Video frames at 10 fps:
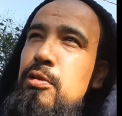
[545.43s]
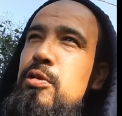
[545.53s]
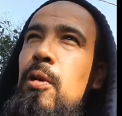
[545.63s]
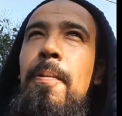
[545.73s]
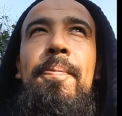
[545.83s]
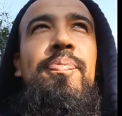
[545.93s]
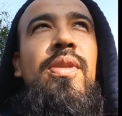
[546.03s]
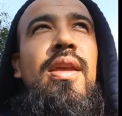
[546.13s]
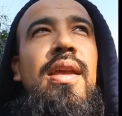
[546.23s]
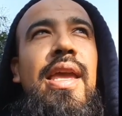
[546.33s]
So
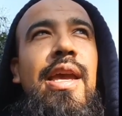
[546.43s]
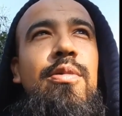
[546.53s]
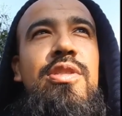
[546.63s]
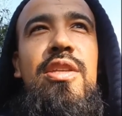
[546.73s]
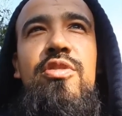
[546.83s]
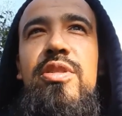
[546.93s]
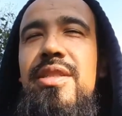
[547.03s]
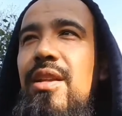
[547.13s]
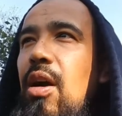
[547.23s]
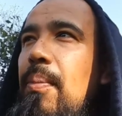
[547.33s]
it was
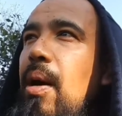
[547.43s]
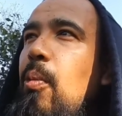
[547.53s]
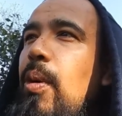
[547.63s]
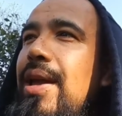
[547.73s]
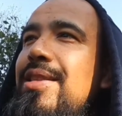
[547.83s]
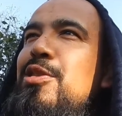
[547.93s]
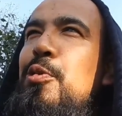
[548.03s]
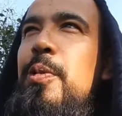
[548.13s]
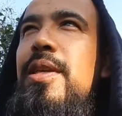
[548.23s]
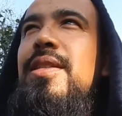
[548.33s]
interesting. On my way
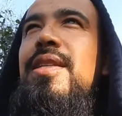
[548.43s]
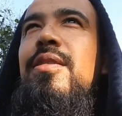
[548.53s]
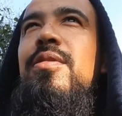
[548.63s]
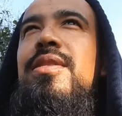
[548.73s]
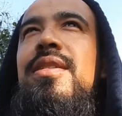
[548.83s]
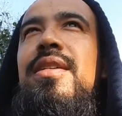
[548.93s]
to these hills,